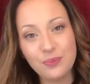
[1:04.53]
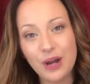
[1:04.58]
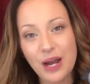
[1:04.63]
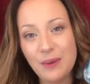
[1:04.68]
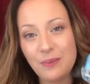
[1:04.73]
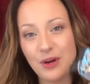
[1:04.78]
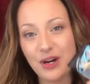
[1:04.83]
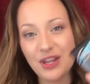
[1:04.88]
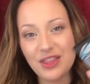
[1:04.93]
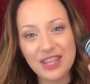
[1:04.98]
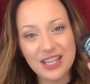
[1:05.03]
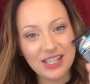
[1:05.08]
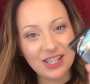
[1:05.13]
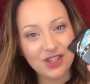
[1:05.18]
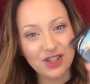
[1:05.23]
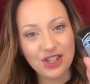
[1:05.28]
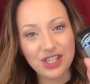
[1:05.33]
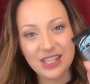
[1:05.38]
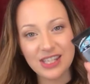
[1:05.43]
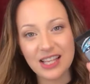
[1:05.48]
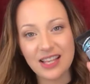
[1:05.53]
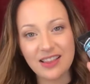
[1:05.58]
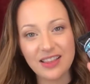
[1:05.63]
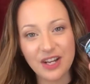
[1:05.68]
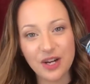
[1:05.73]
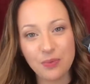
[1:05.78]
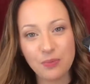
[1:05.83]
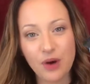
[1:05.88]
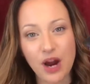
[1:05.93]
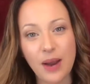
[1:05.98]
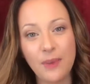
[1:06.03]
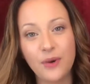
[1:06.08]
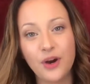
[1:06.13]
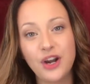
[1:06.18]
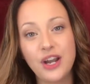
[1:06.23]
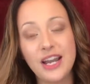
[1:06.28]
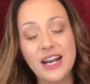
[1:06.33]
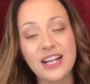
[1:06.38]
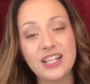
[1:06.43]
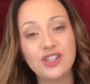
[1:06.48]
Primer. This is just the clear
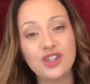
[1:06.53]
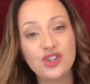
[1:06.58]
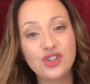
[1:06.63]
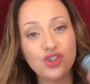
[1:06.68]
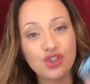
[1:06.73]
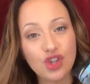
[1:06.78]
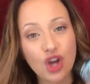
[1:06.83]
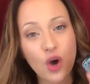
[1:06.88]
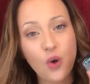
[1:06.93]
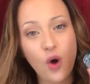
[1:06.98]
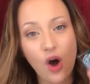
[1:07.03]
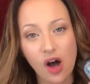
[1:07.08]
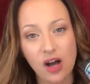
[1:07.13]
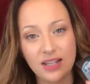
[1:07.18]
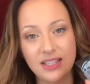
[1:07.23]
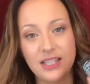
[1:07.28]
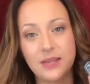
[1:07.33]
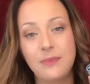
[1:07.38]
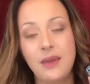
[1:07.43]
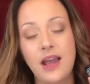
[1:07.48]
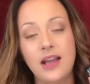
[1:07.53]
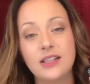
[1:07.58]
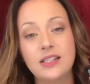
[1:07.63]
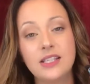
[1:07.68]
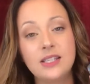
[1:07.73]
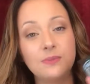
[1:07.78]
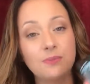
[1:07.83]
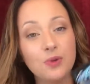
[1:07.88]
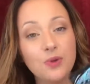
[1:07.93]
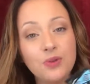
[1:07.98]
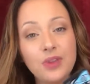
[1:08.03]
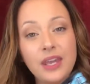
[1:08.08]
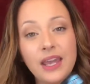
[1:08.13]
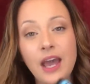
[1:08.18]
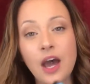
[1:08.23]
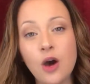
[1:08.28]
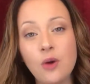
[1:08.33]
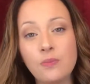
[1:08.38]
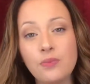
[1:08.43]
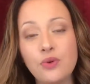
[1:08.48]
primer. It is so awesome at
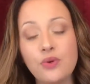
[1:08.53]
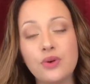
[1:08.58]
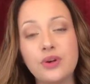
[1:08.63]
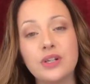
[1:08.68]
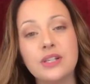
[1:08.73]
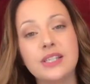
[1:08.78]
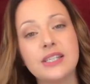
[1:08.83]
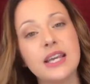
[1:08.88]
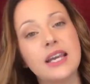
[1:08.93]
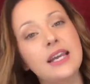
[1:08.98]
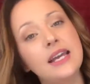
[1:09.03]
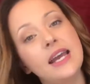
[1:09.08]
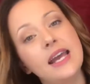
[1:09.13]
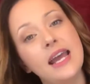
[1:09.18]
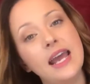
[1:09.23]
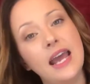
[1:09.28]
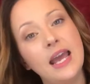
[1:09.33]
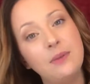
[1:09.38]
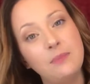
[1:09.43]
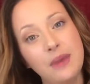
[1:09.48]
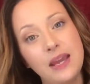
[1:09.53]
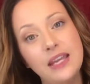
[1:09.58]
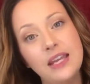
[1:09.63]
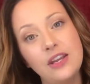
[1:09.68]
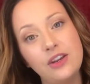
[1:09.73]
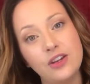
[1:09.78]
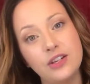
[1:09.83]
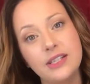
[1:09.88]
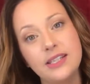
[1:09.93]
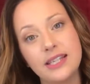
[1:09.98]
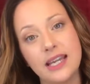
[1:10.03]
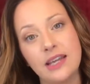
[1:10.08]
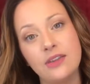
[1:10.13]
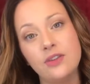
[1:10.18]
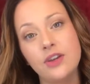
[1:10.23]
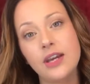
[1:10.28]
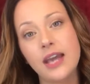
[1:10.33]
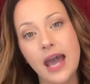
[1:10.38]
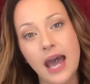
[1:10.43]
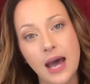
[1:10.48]
smoothing out pores and making your
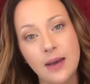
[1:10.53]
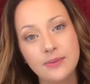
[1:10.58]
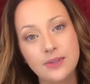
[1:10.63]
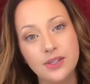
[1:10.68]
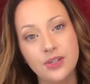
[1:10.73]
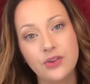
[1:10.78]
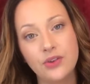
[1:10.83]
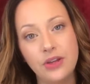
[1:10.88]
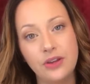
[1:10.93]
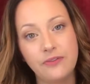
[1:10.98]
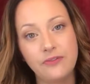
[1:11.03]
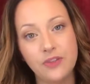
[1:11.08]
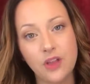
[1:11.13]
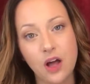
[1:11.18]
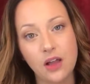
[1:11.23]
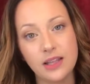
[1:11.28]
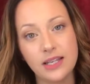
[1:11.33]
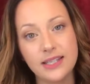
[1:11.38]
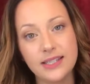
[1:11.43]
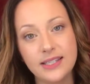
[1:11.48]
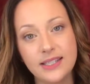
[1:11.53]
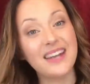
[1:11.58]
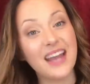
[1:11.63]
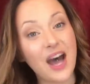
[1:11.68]
skin look absolutely flawless.